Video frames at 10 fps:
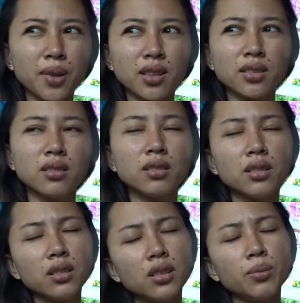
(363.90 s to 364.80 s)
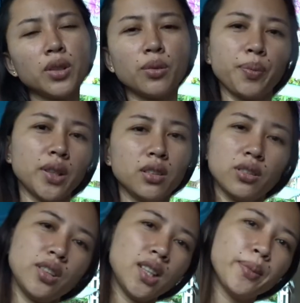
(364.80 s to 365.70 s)
ka kasi, oh, may
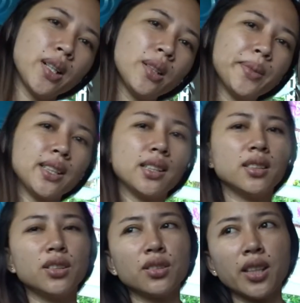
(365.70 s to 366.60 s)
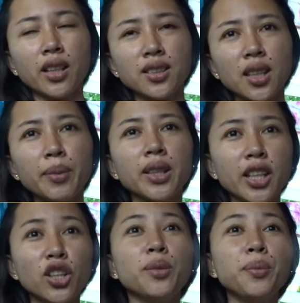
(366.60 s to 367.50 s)
competitor na naman, malesin yung sales namin,
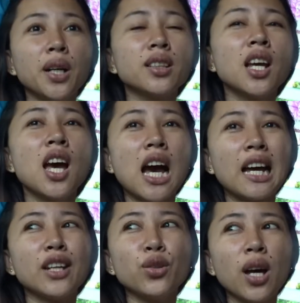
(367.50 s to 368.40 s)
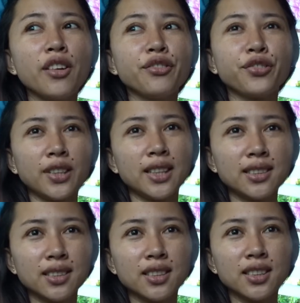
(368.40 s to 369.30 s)
ganun. But, I do have
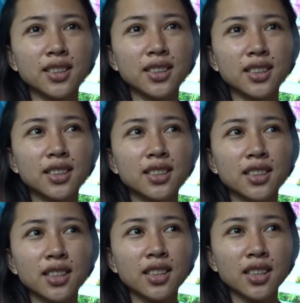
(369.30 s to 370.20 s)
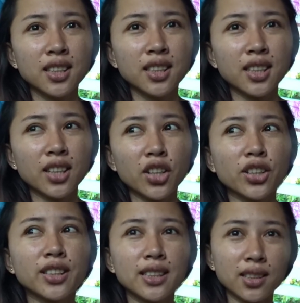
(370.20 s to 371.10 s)
friends
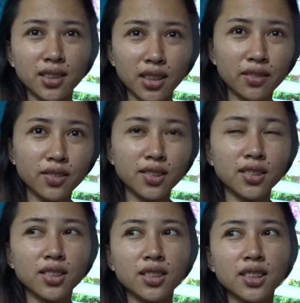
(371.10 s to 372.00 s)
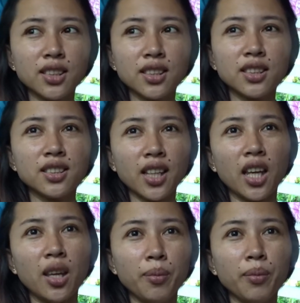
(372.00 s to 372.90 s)
or relatives in the
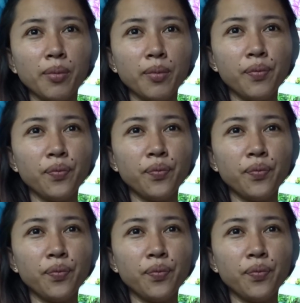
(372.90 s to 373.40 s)
same